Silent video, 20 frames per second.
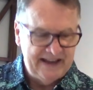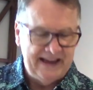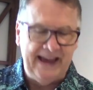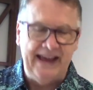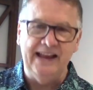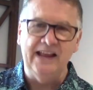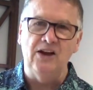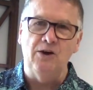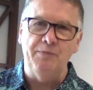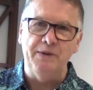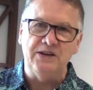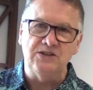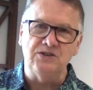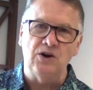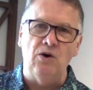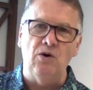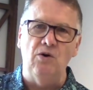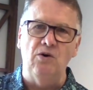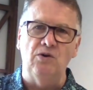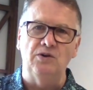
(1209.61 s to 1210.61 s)
and he'll be
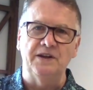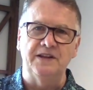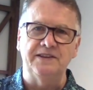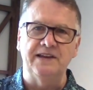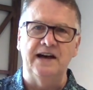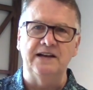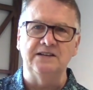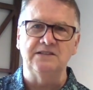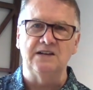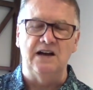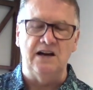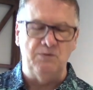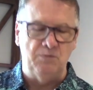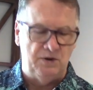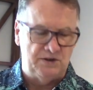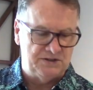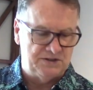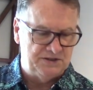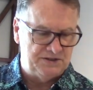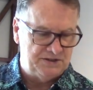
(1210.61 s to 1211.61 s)
told at that time
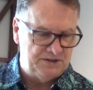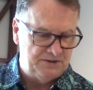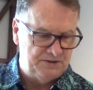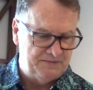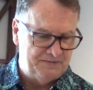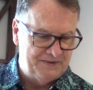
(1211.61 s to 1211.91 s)
what to do.